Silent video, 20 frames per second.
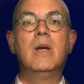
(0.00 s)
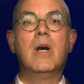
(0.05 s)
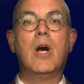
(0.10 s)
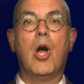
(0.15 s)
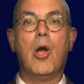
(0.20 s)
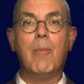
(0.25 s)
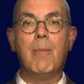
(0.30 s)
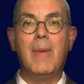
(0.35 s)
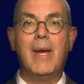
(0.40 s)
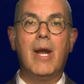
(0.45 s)

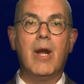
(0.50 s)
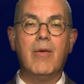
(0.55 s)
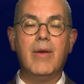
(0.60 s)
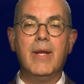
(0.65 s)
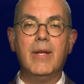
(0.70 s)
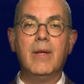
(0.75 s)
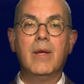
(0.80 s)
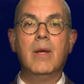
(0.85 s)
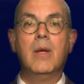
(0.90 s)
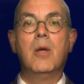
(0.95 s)
I'm
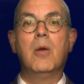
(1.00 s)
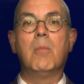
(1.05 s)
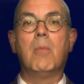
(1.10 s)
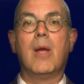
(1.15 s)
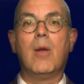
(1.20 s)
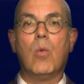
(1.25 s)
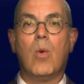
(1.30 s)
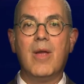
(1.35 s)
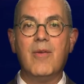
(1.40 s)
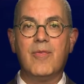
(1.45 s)
married,
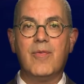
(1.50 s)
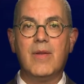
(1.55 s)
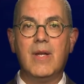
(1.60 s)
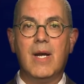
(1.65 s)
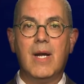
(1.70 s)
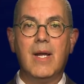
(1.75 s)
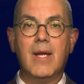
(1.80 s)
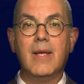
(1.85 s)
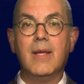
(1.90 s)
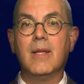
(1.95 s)
my wife and
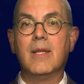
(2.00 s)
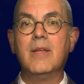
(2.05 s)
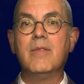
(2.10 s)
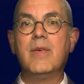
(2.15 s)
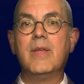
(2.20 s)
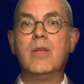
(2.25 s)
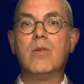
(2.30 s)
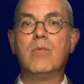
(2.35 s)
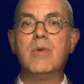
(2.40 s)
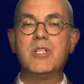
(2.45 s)
I live
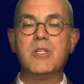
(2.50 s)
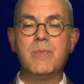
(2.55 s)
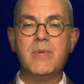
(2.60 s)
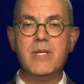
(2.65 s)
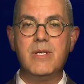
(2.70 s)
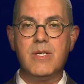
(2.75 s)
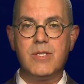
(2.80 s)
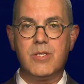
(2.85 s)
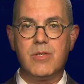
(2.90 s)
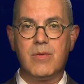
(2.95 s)
in the
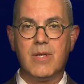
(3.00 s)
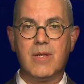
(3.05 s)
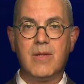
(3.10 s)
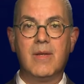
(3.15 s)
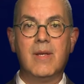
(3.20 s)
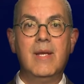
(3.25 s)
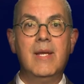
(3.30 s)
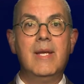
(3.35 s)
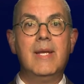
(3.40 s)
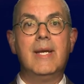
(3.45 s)
Richmond District,
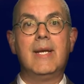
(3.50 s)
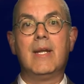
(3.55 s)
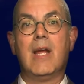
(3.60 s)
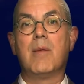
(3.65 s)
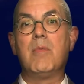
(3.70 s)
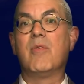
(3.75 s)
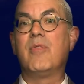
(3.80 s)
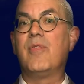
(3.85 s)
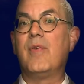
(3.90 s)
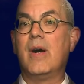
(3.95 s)
and
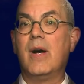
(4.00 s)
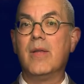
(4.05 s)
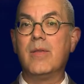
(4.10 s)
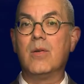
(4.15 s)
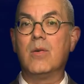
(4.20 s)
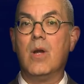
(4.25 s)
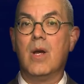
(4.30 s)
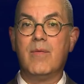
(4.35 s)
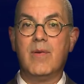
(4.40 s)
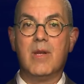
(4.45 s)
I'm a
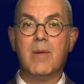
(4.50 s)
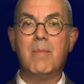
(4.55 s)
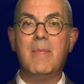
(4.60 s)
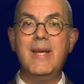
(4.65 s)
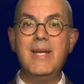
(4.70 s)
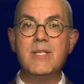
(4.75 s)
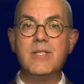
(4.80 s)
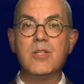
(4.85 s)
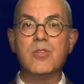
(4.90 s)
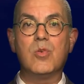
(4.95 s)
father of an
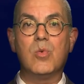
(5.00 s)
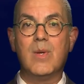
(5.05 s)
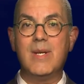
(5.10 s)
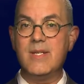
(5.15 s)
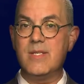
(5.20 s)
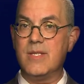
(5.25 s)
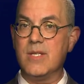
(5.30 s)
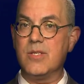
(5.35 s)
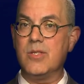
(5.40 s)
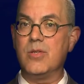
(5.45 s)
amazing
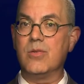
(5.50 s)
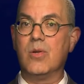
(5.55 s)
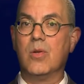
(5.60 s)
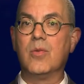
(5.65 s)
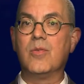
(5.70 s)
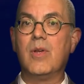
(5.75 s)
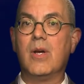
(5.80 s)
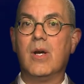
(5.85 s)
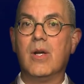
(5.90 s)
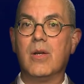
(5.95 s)

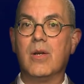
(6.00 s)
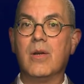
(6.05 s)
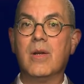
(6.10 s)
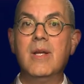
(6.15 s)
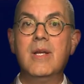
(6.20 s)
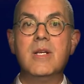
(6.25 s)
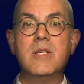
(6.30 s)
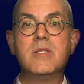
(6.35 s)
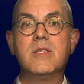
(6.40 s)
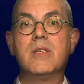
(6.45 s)
26-year-old daughter
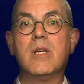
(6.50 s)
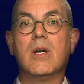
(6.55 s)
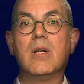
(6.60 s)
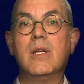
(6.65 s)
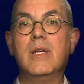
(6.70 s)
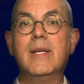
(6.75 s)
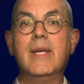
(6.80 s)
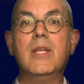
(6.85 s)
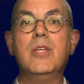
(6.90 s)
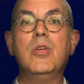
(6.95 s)

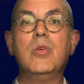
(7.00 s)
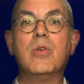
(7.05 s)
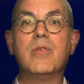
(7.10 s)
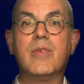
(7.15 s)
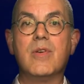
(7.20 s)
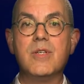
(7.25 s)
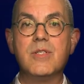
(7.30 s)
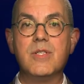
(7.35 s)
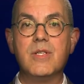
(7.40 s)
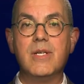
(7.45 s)
studying in
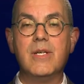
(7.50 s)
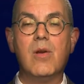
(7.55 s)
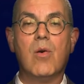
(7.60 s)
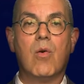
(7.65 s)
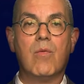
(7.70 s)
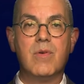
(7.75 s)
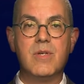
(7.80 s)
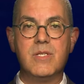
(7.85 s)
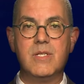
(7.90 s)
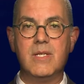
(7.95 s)
university
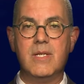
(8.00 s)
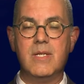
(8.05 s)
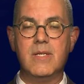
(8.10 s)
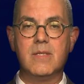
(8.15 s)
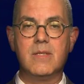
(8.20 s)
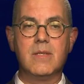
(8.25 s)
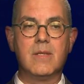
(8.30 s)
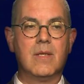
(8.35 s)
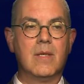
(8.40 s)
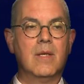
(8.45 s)

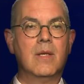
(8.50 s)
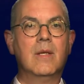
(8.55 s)
overseas.